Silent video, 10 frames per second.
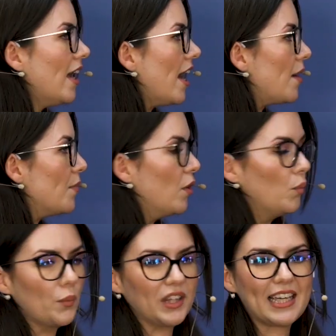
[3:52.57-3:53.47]

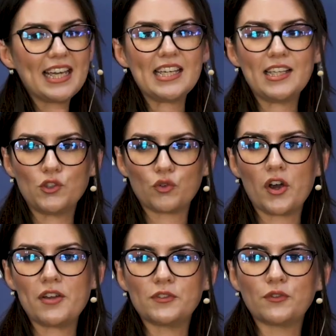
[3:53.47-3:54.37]
And what were the key
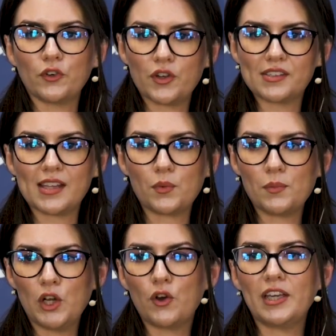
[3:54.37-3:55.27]
drives for us that we
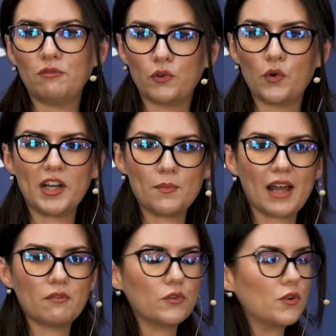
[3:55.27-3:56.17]
were looking for in a
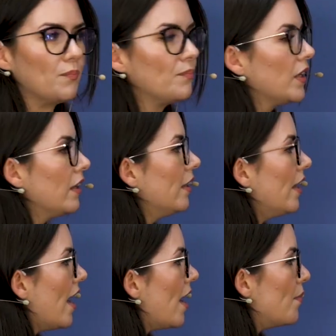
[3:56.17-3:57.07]
platform,
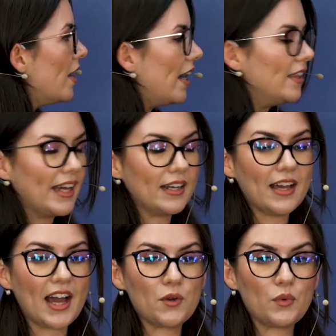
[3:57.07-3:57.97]
and then
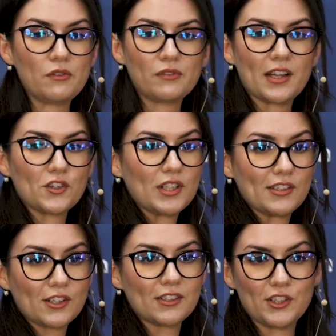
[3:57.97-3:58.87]
how we've actually
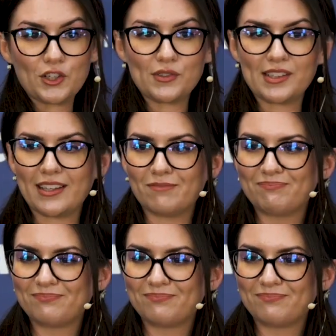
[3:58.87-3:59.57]
started using it.